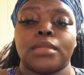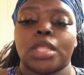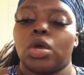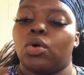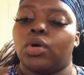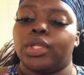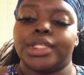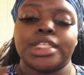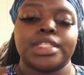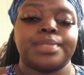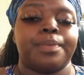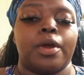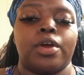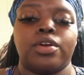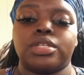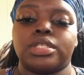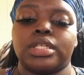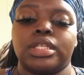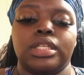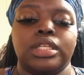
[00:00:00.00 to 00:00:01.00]
or this
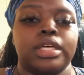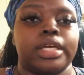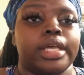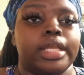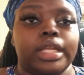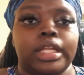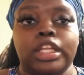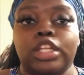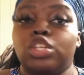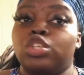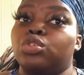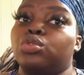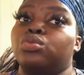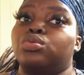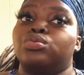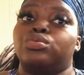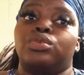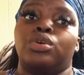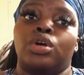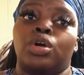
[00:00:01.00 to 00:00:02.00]
person looking a
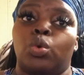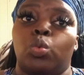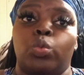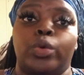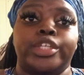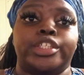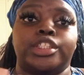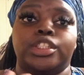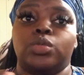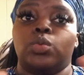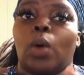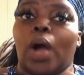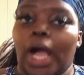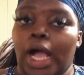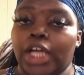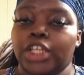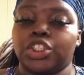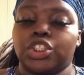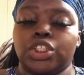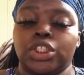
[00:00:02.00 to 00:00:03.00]
little
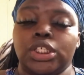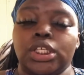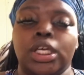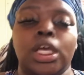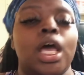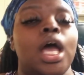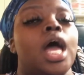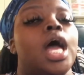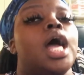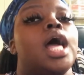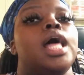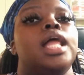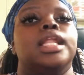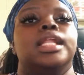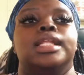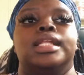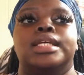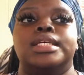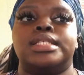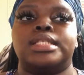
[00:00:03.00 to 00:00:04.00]
wishy-washy,
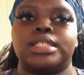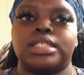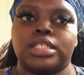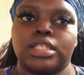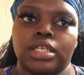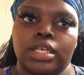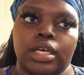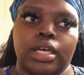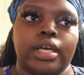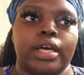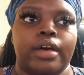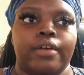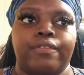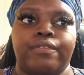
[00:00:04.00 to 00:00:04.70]
listen to your gut